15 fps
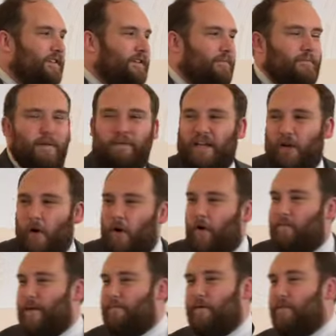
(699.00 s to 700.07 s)

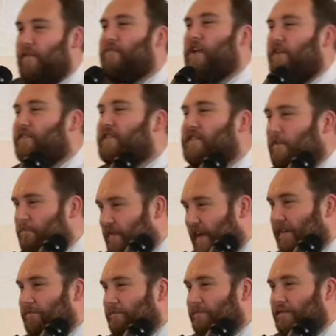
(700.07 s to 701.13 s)
Maybe we've done something
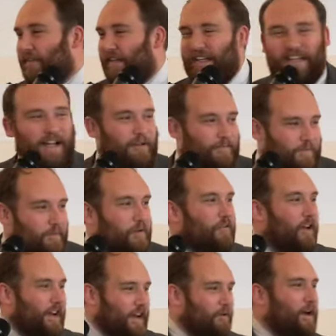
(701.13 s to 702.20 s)
and we've been
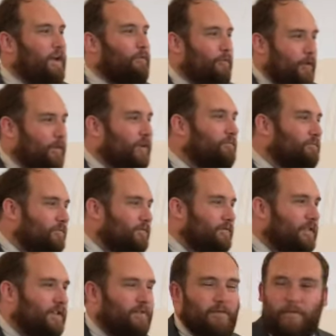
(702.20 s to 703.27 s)
running away from it.
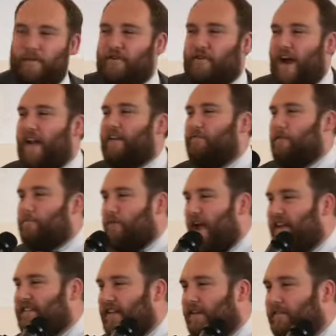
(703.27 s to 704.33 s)
We've been trying to
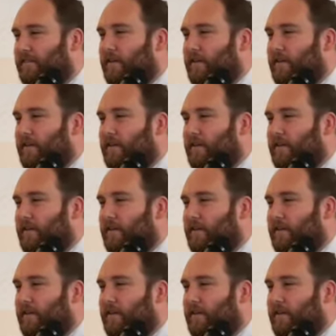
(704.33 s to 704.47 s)
repress it.